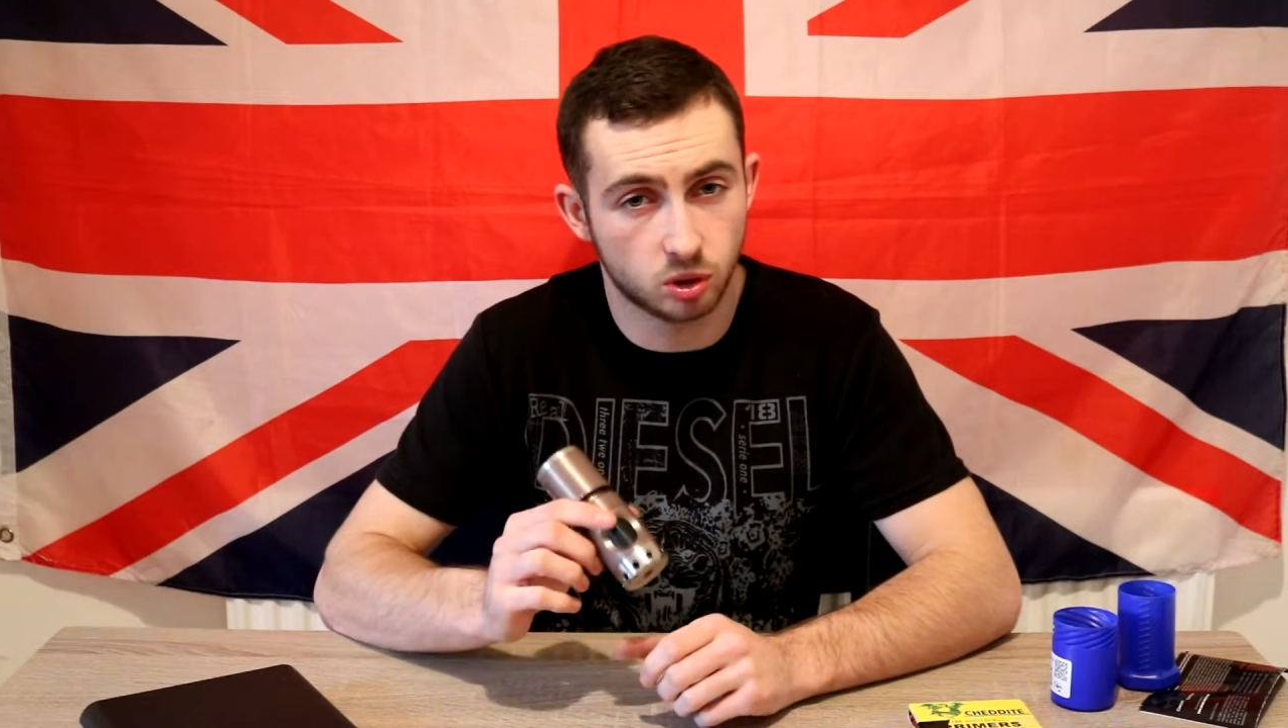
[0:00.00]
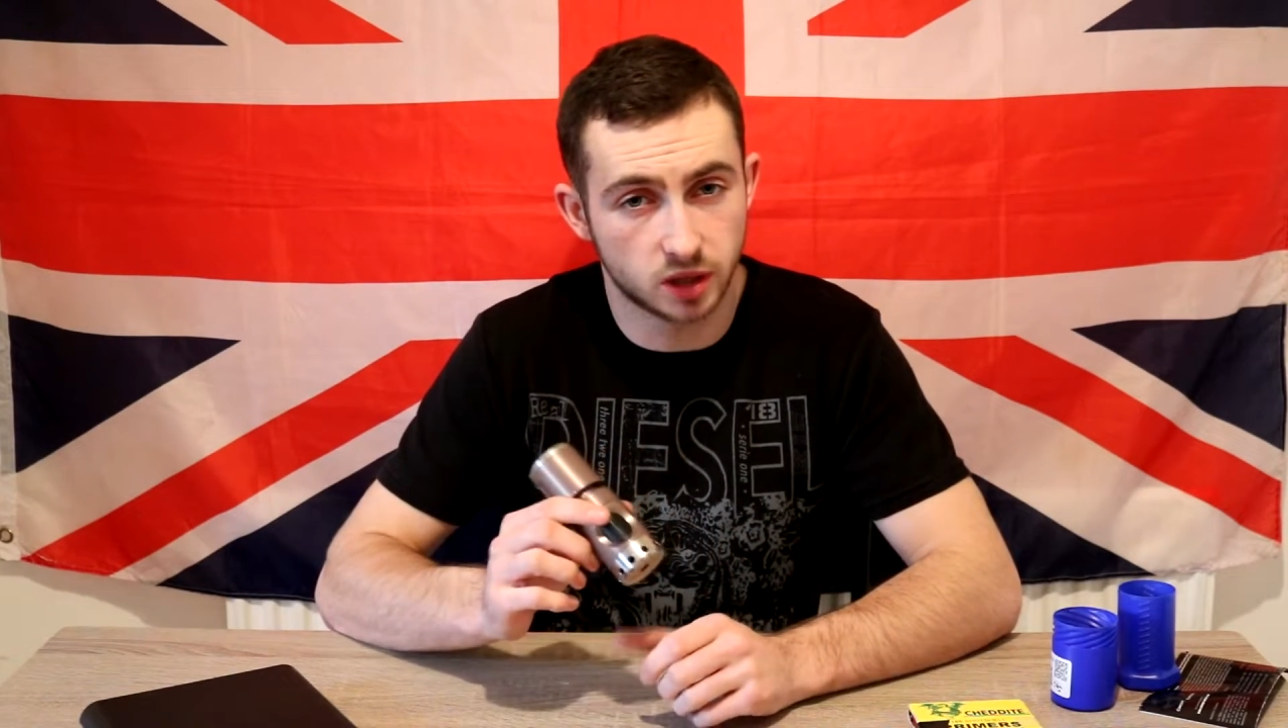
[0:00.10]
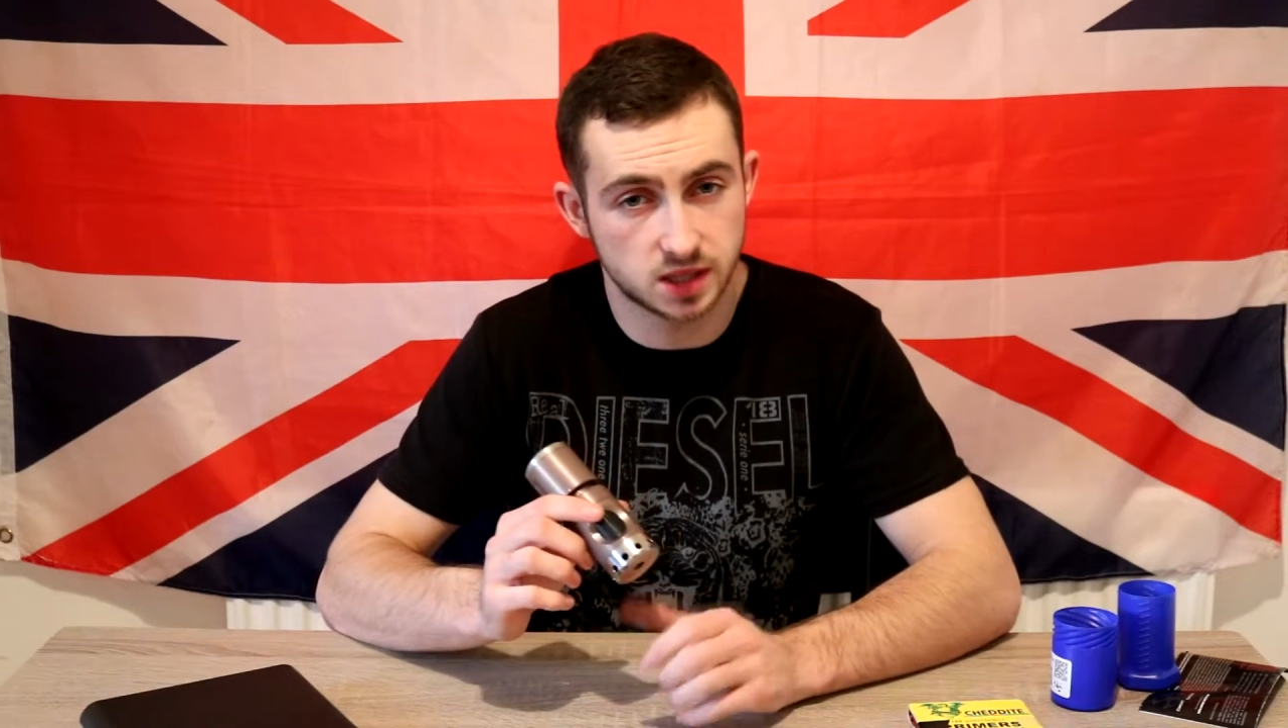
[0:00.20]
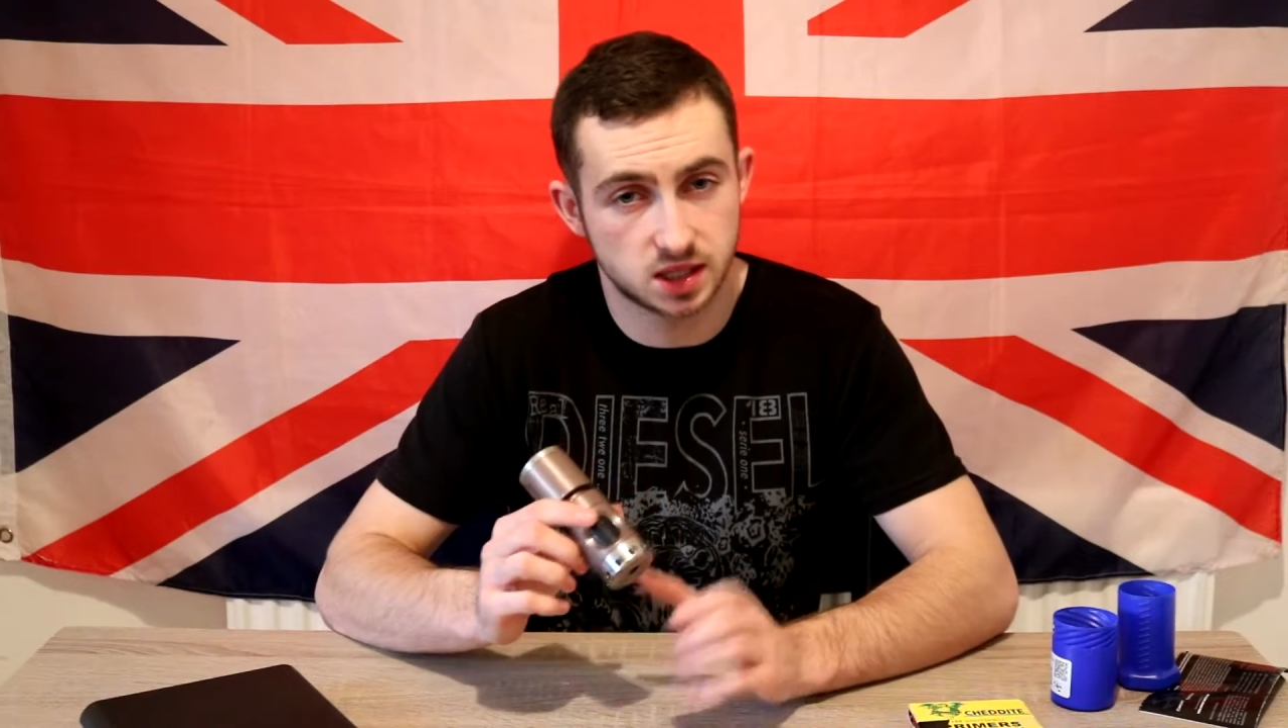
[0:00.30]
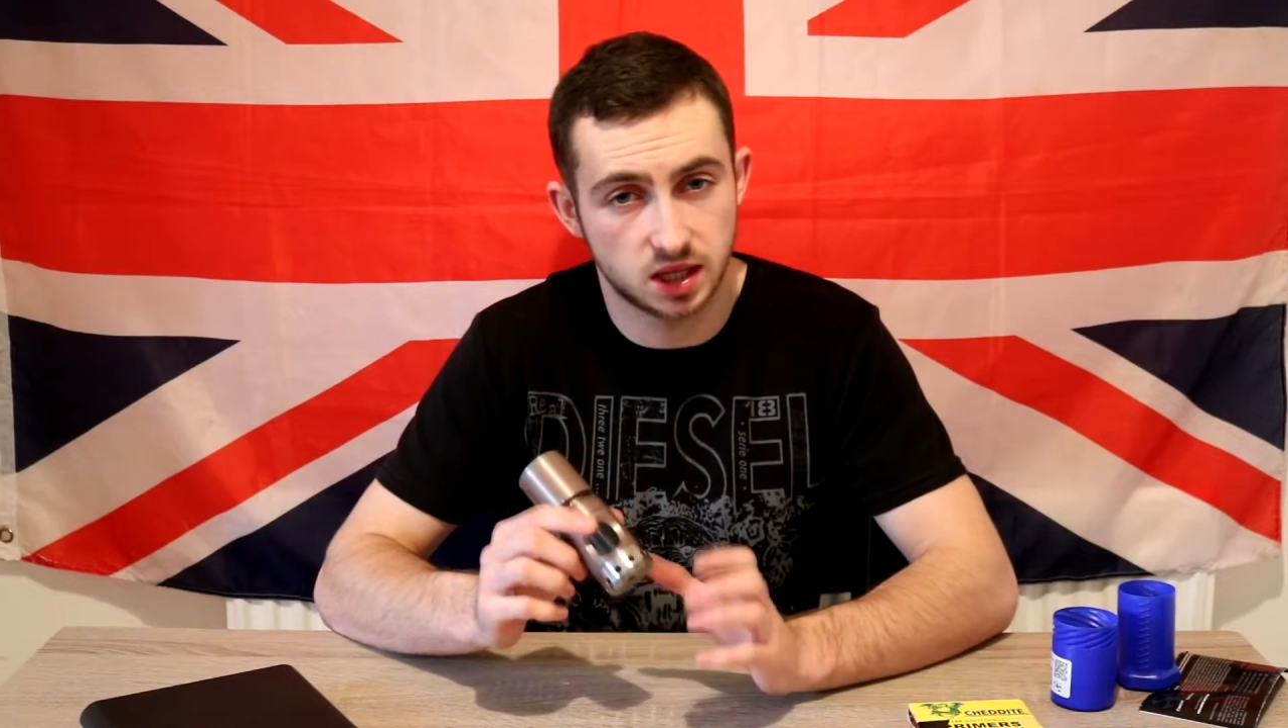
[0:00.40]
put
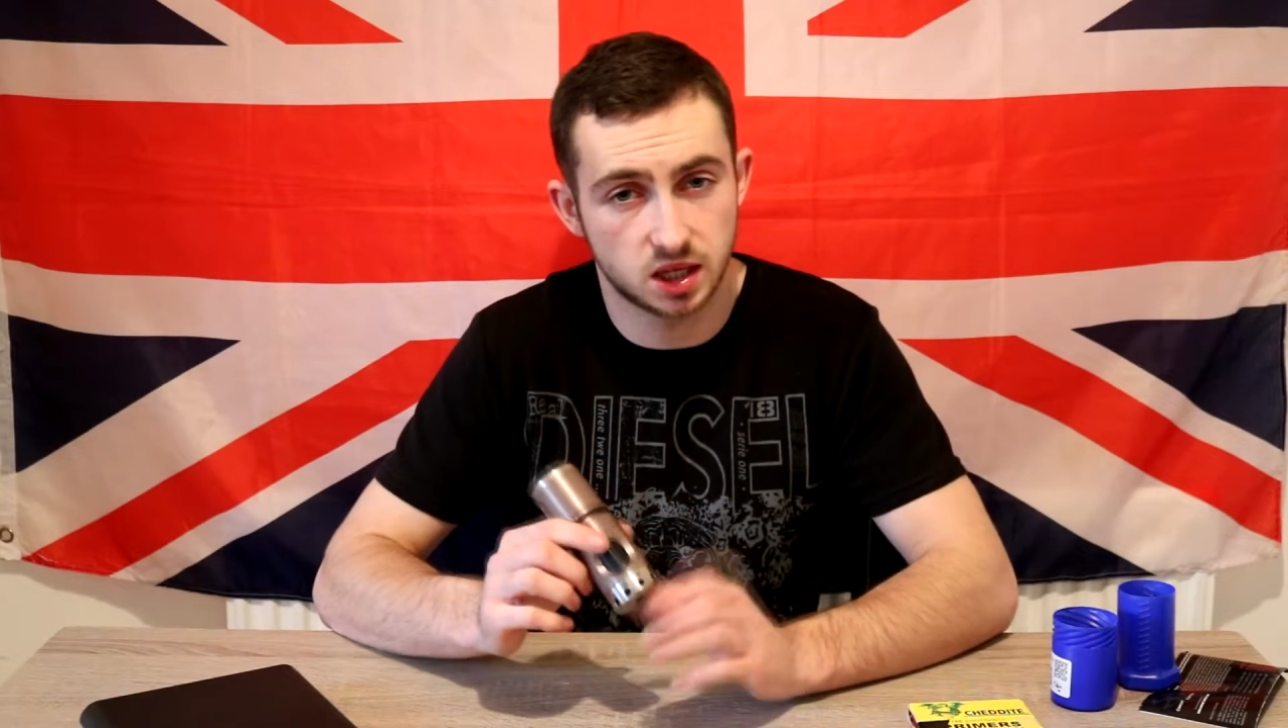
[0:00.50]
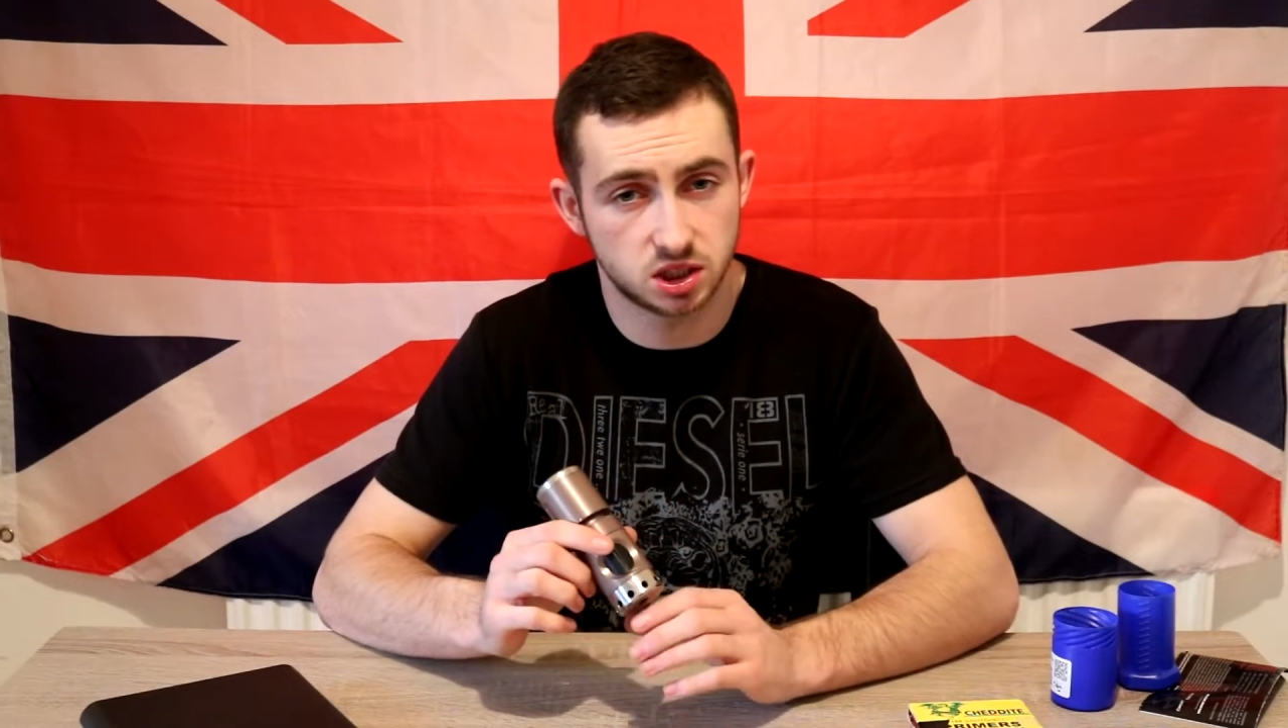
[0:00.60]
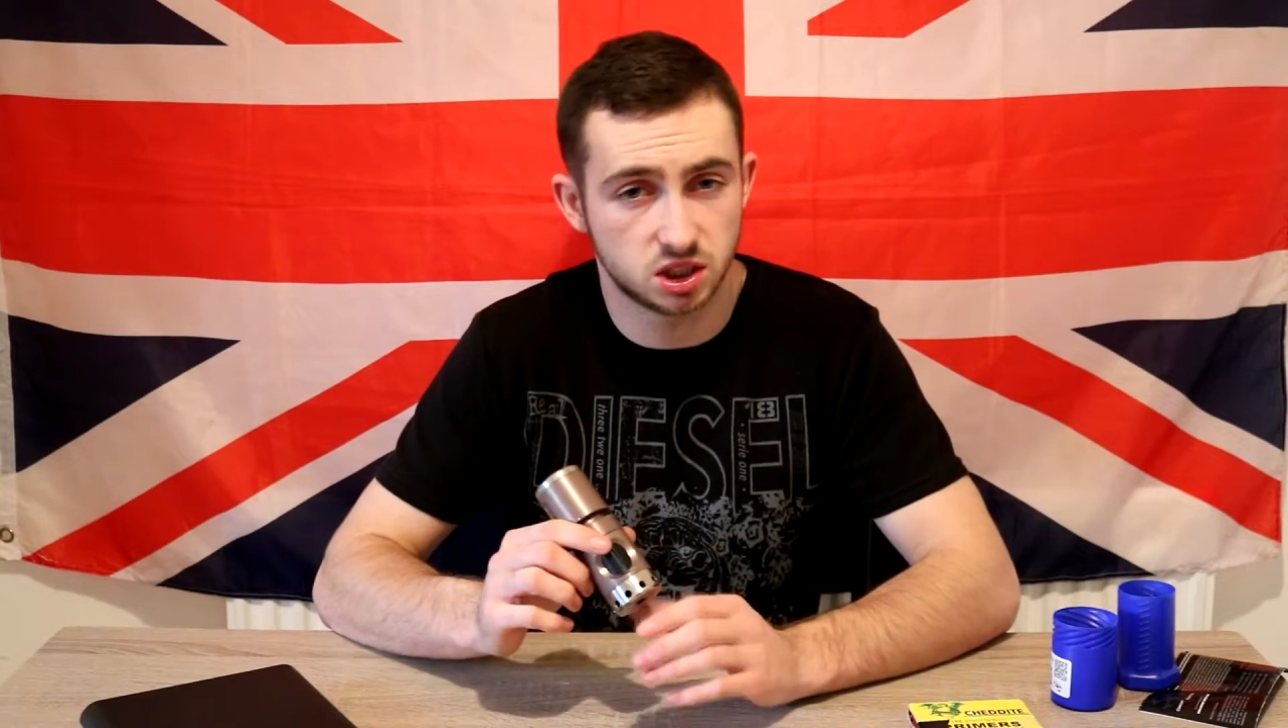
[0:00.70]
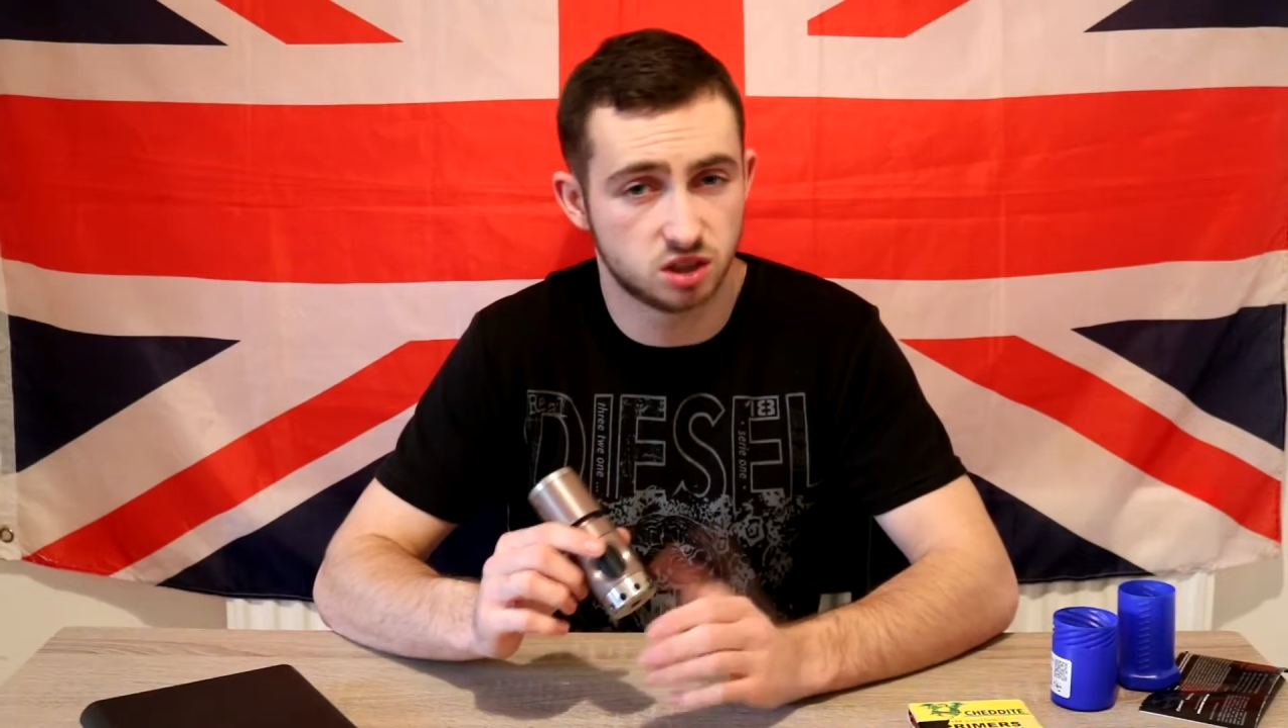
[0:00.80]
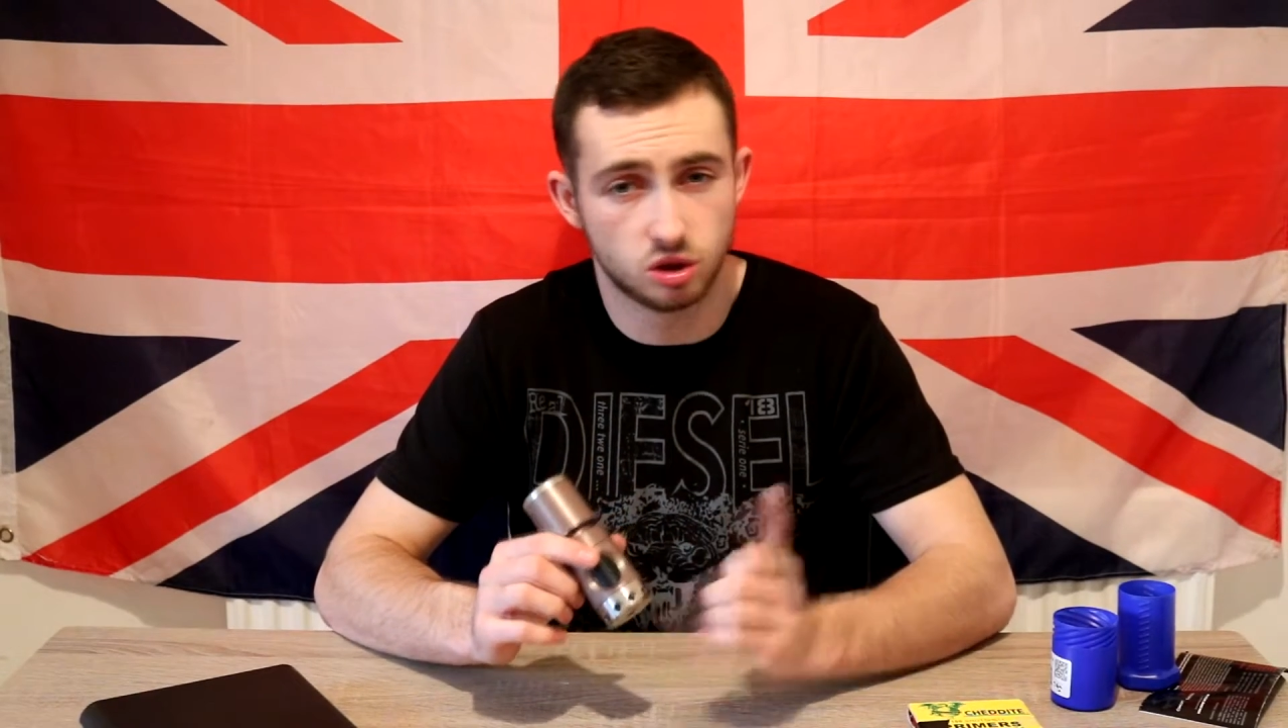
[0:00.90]
into this.